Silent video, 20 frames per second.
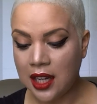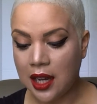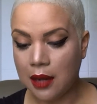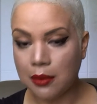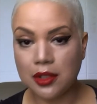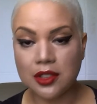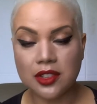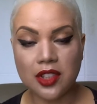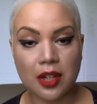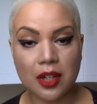
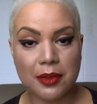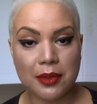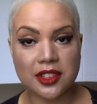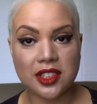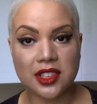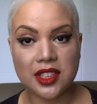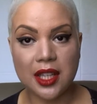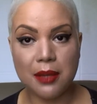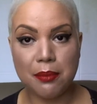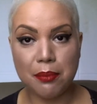I'm going to talk about
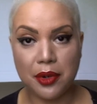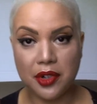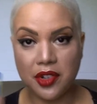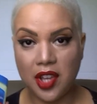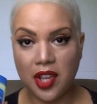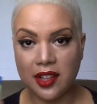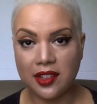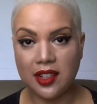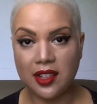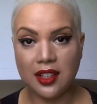skin
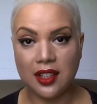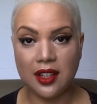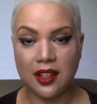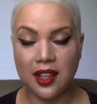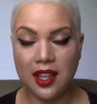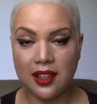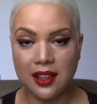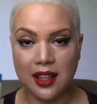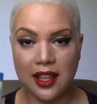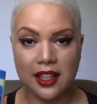protectant
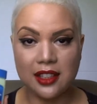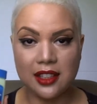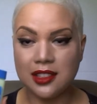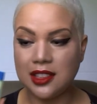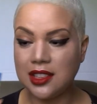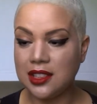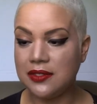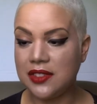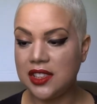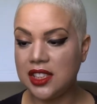again later
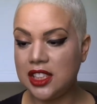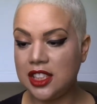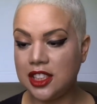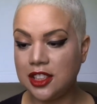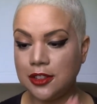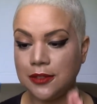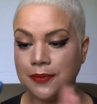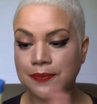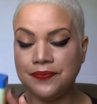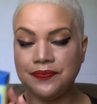in the
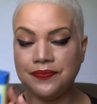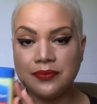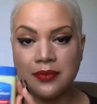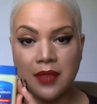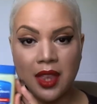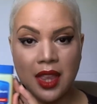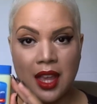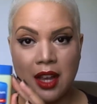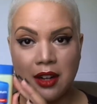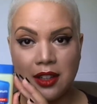video,
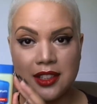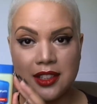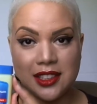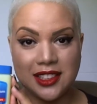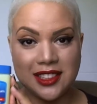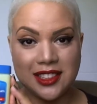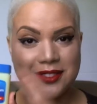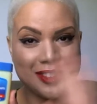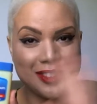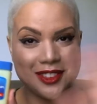or in
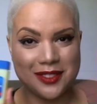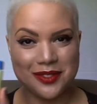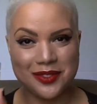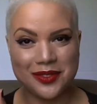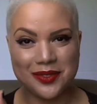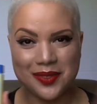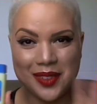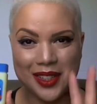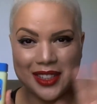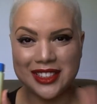this
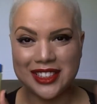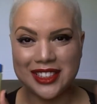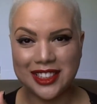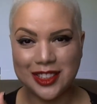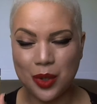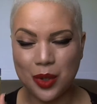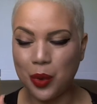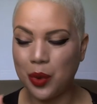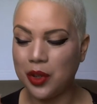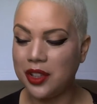in
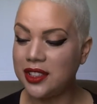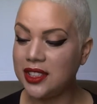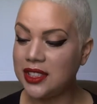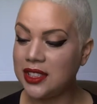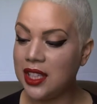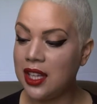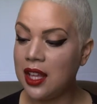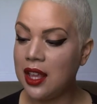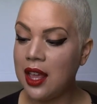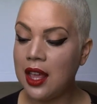this
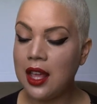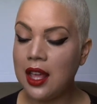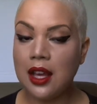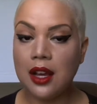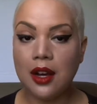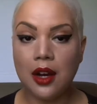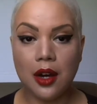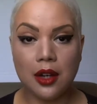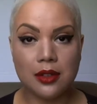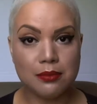course.
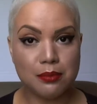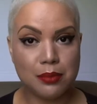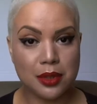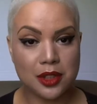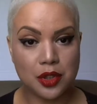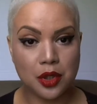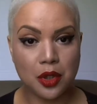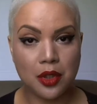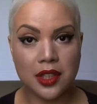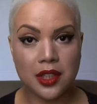
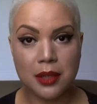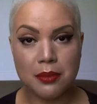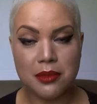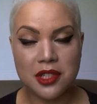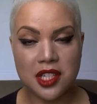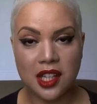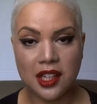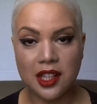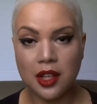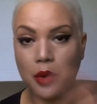Petroleum
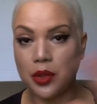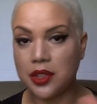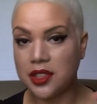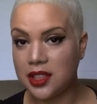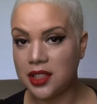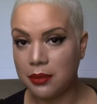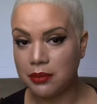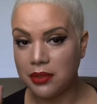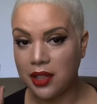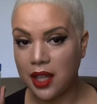jelly or
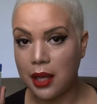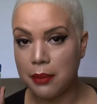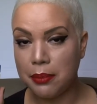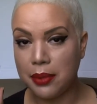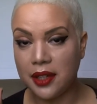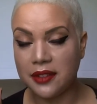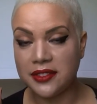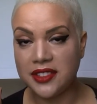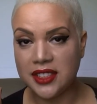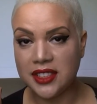some type
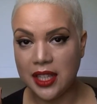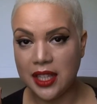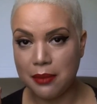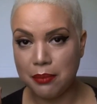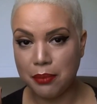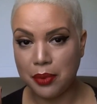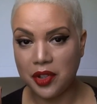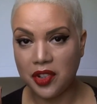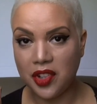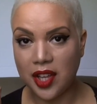of
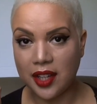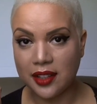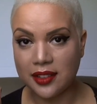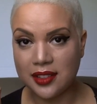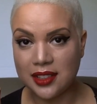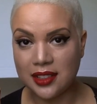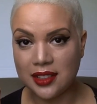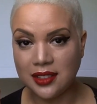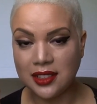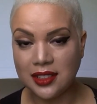skin
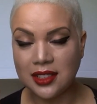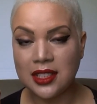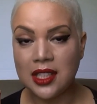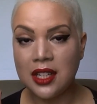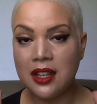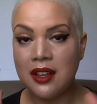protectant,